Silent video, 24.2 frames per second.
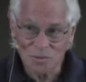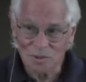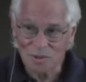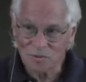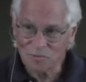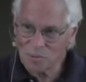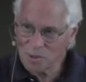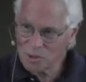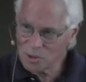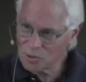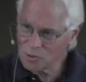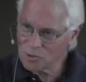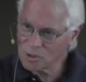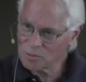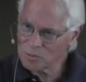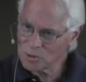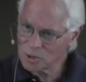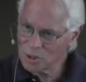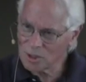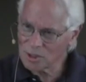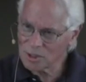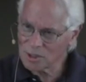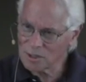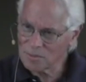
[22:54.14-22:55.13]
Everybody know what I'm
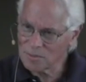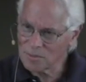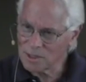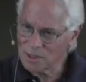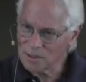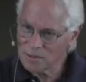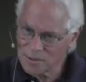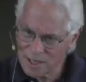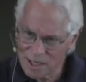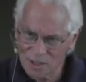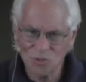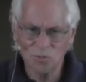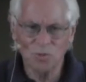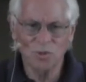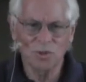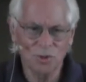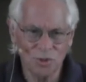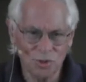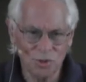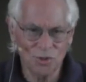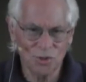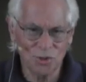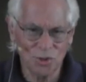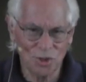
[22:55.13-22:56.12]
talking about. That's when
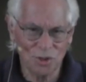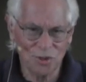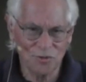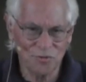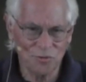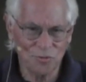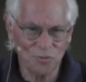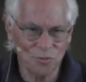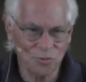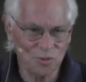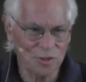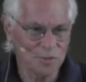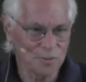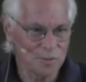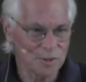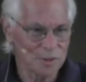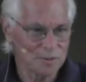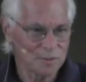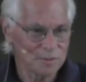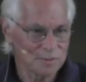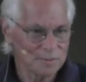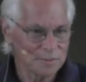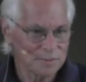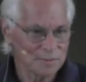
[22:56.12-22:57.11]
you're discharged from
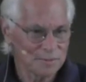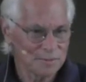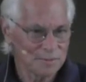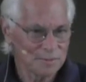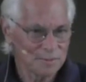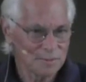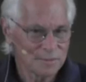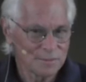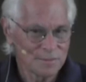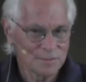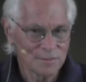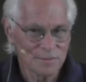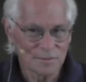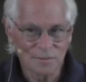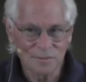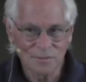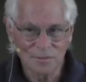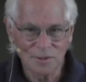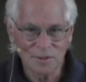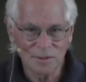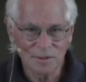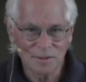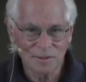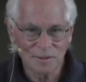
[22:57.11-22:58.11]
treatment,
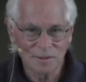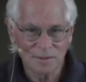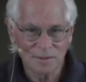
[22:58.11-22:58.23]
right?